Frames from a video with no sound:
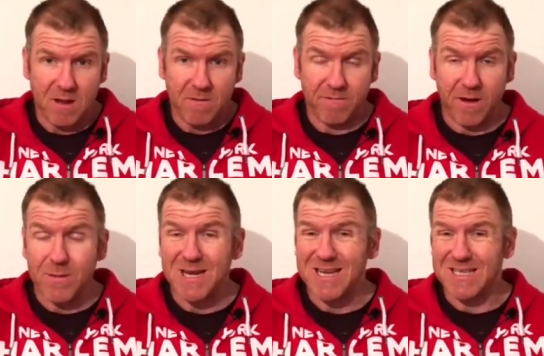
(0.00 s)

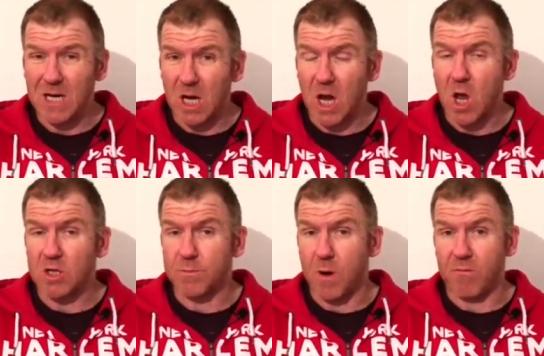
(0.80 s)
Famine is
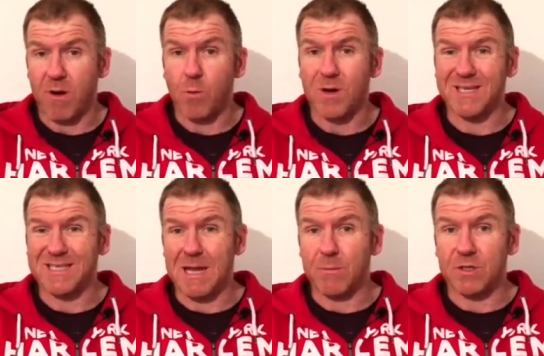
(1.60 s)
classed by Rummel as
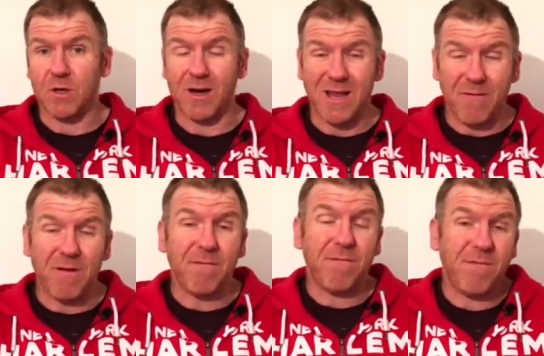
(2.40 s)
democide if
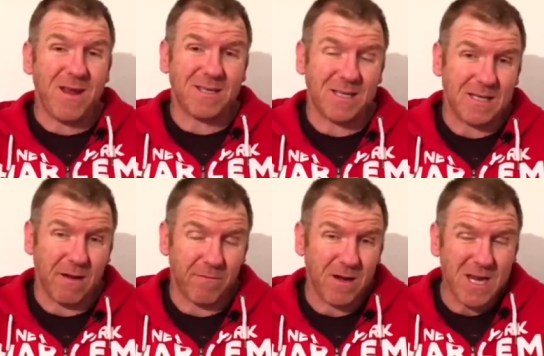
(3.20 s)
it fits the
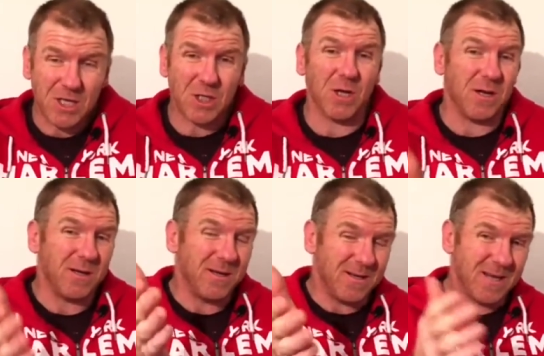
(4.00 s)
definition
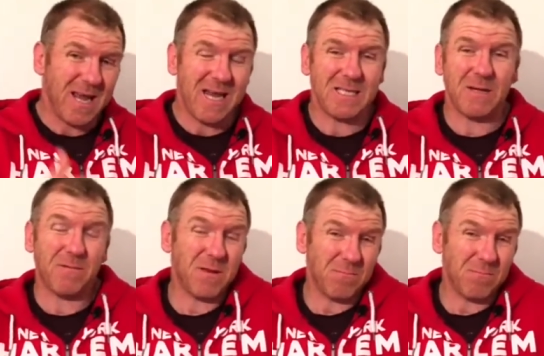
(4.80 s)
as I've